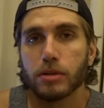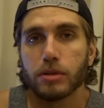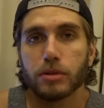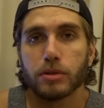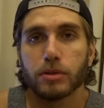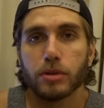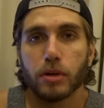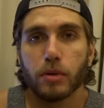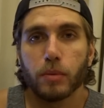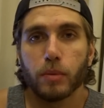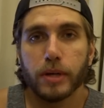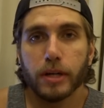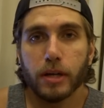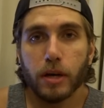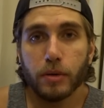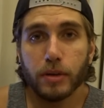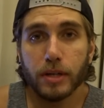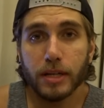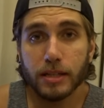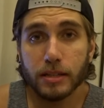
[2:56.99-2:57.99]
So we
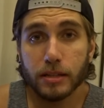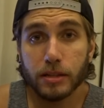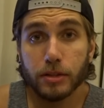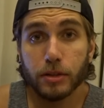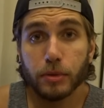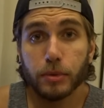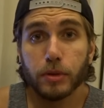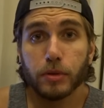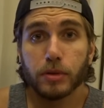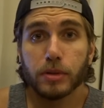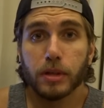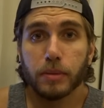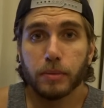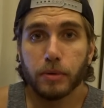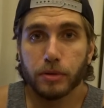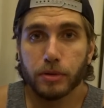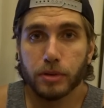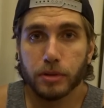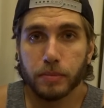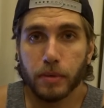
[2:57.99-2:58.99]
know that it's to do with your
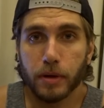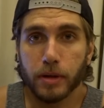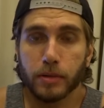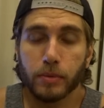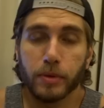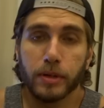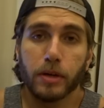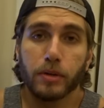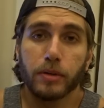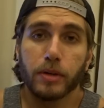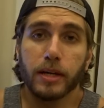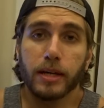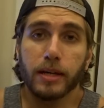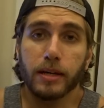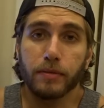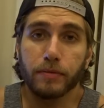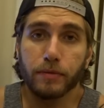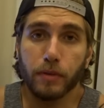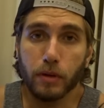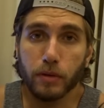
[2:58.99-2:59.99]
subconscious mind. We know that it
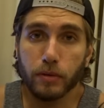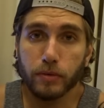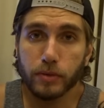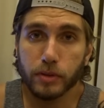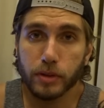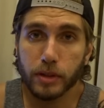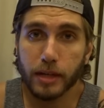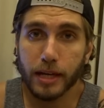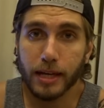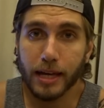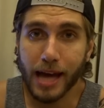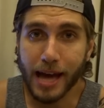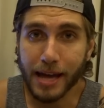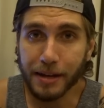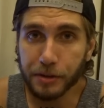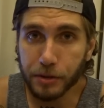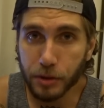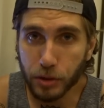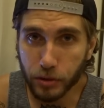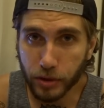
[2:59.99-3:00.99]
involves
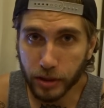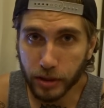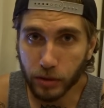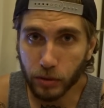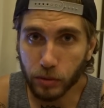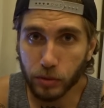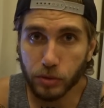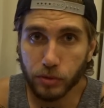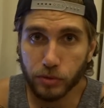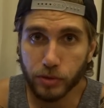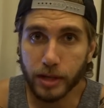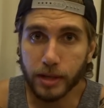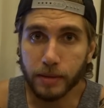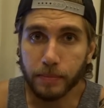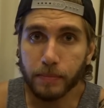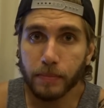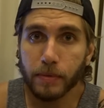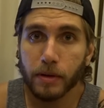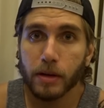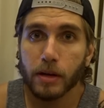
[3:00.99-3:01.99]
entering your
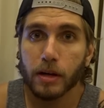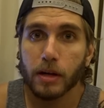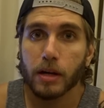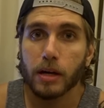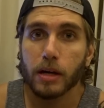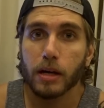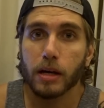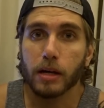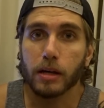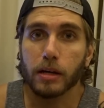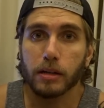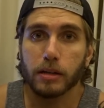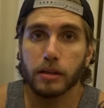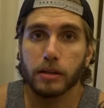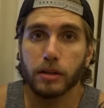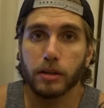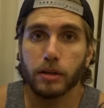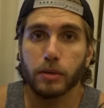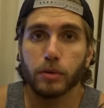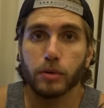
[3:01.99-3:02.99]
dream
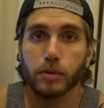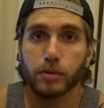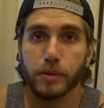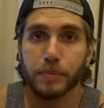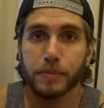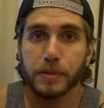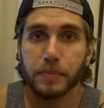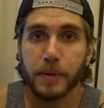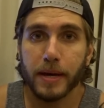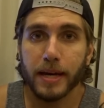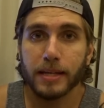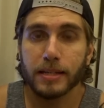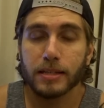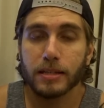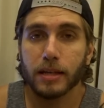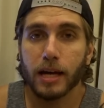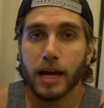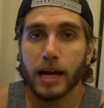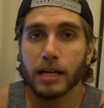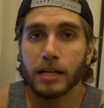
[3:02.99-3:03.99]
and, you know, your dream
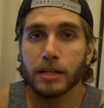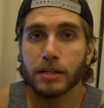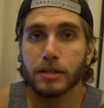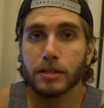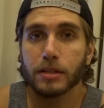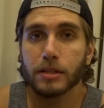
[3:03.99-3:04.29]
space, and